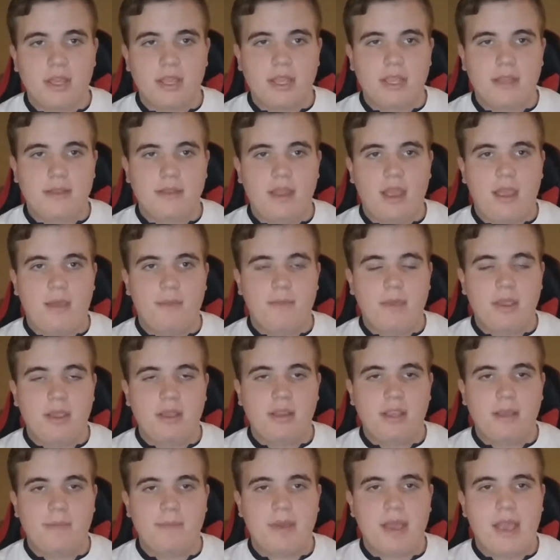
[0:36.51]
He then
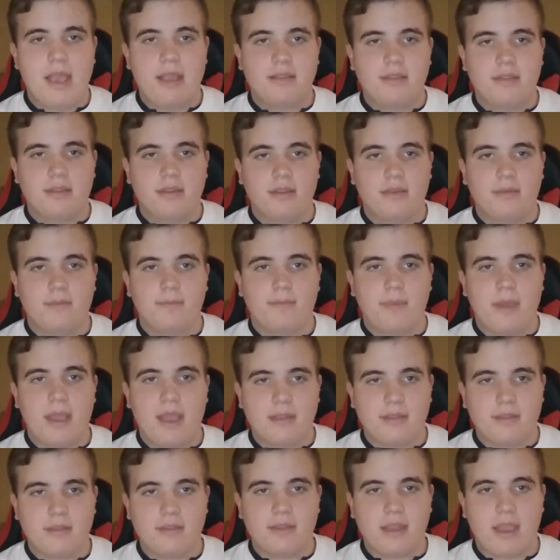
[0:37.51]
immediately
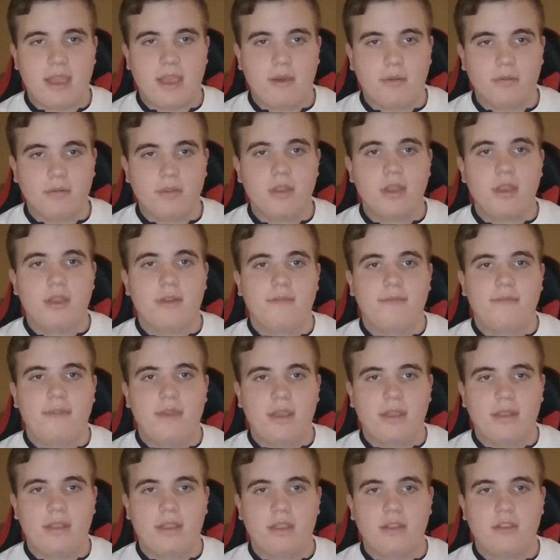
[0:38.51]
passes out,
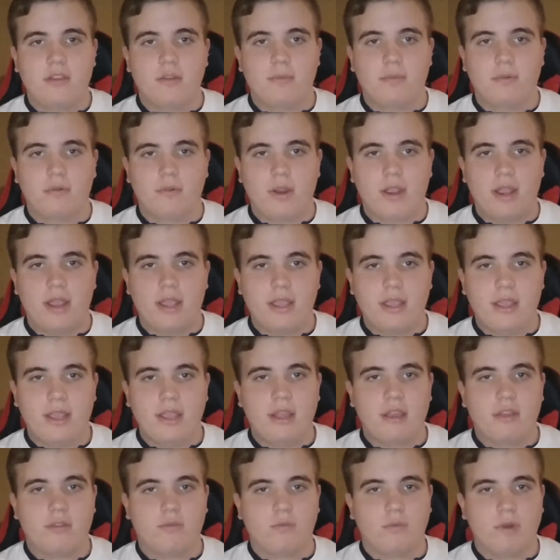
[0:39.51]
failing to pray, and
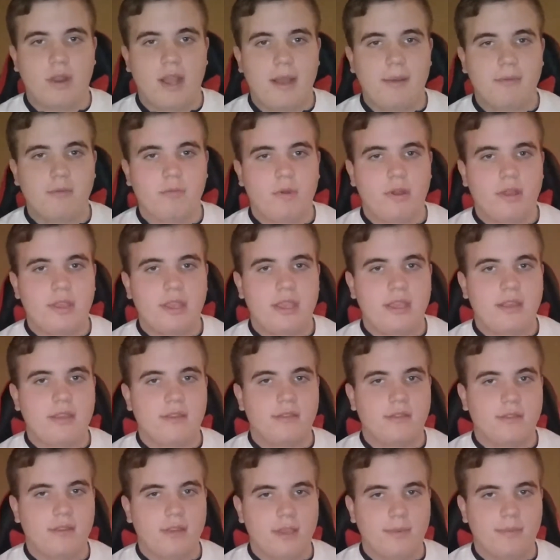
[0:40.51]
is robbed while he is
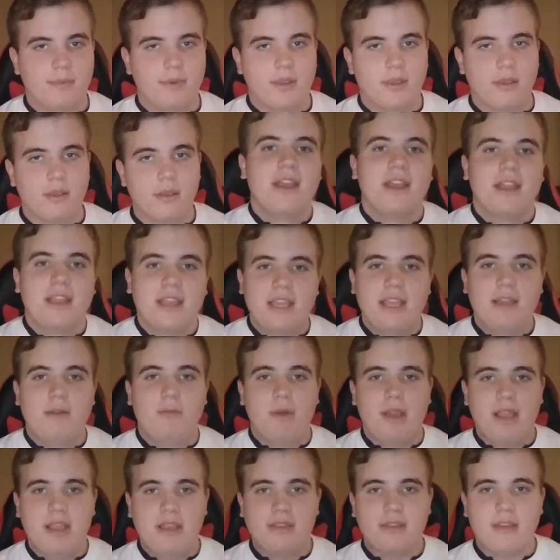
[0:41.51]
sleeping. He
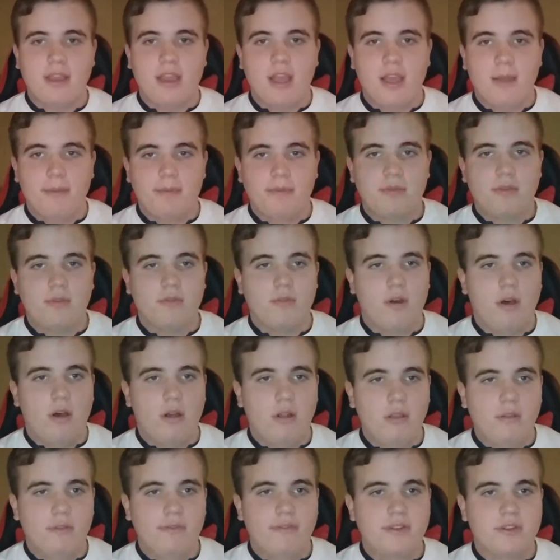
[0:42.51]
wakes up to
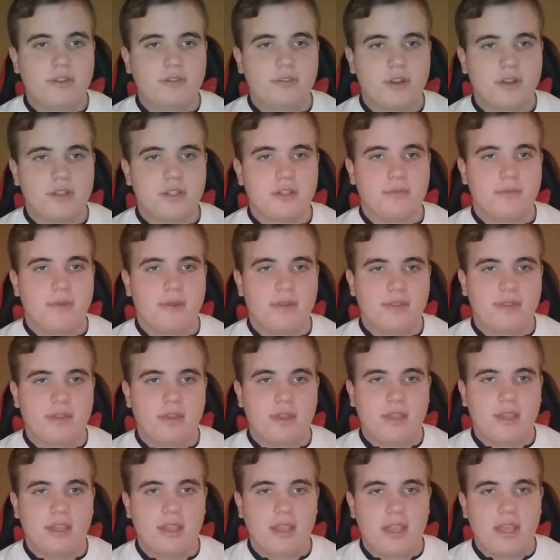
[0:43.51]
all of his treasure
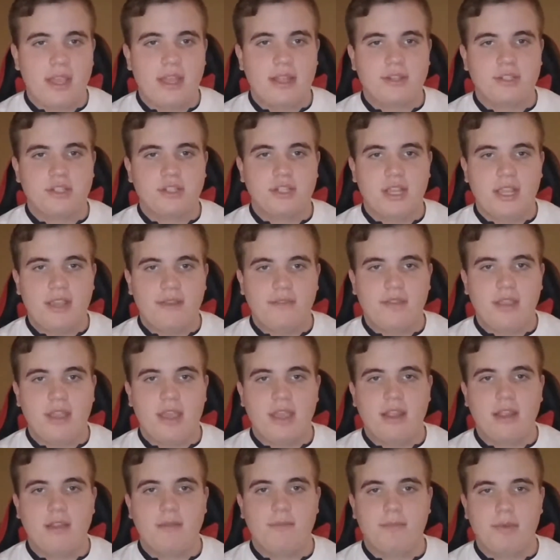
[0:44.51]
missing, and shaved
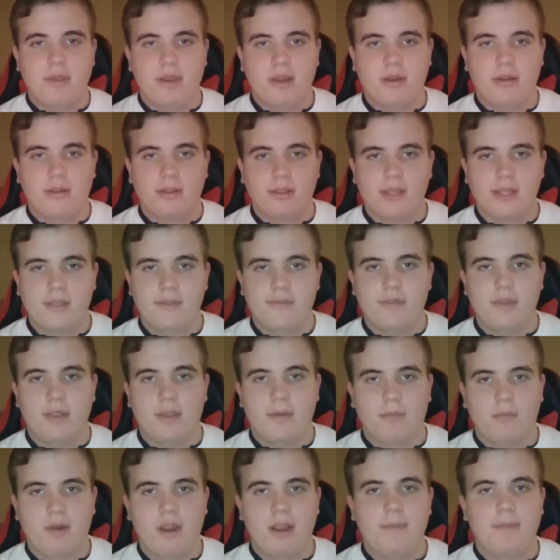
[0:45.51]
head and beard, leaving
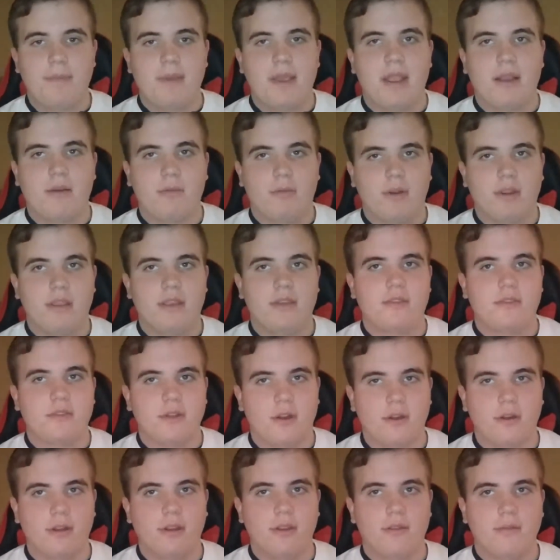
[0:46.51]
him right back where he
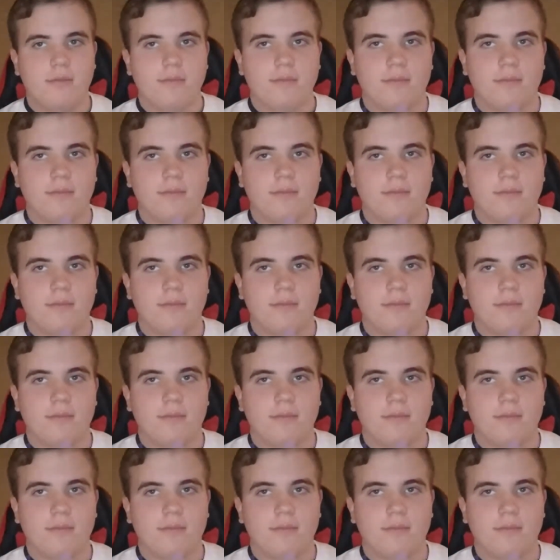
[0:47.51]
started.